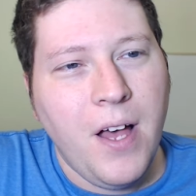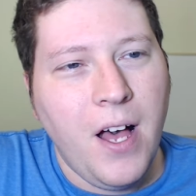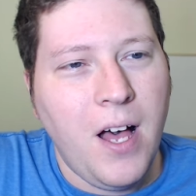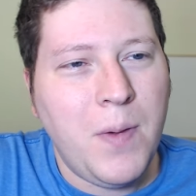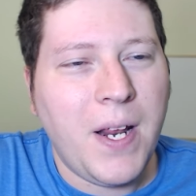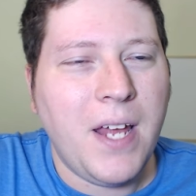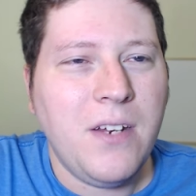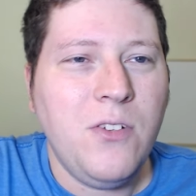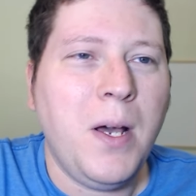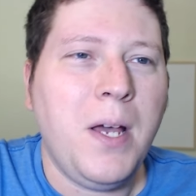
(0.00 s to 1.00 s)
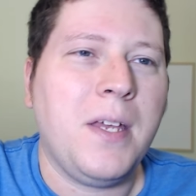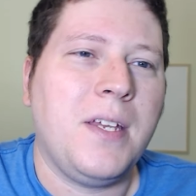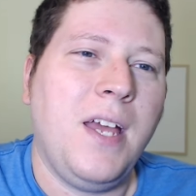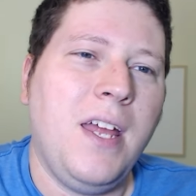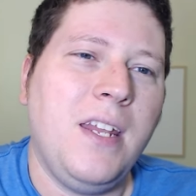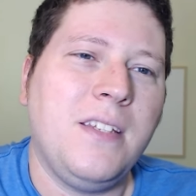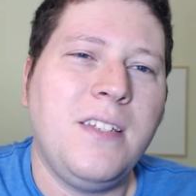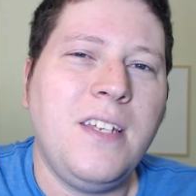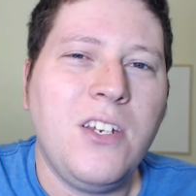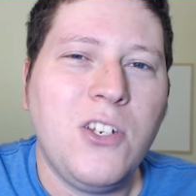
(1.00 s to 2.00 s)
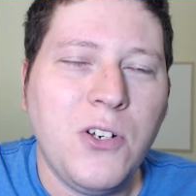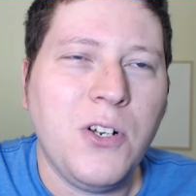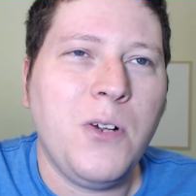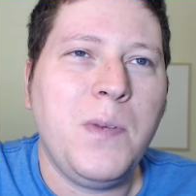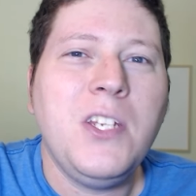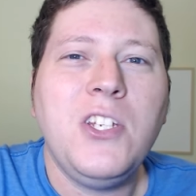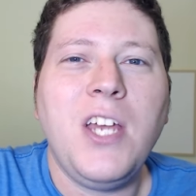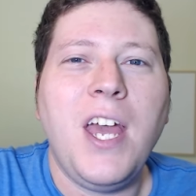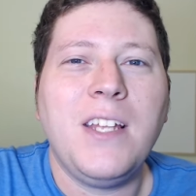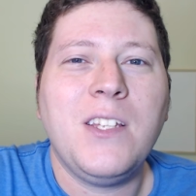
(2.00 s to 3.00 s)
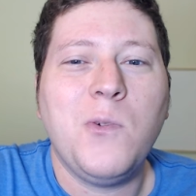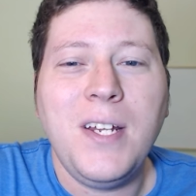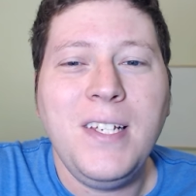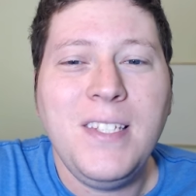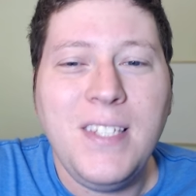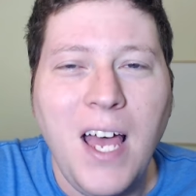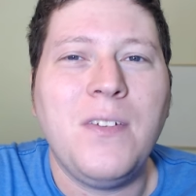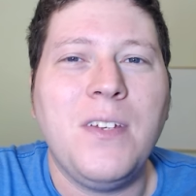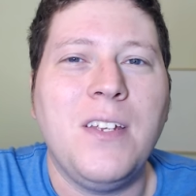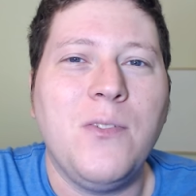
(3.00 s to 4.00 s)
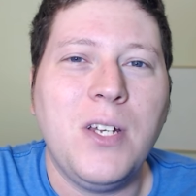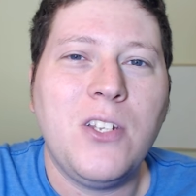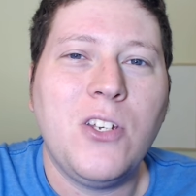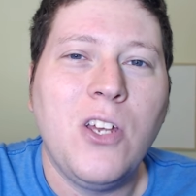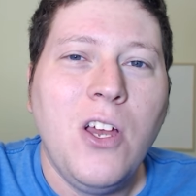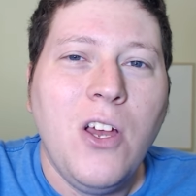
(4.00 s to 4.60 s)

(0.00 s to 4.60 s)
but I got a new mic, and it's the Shure PGA27, which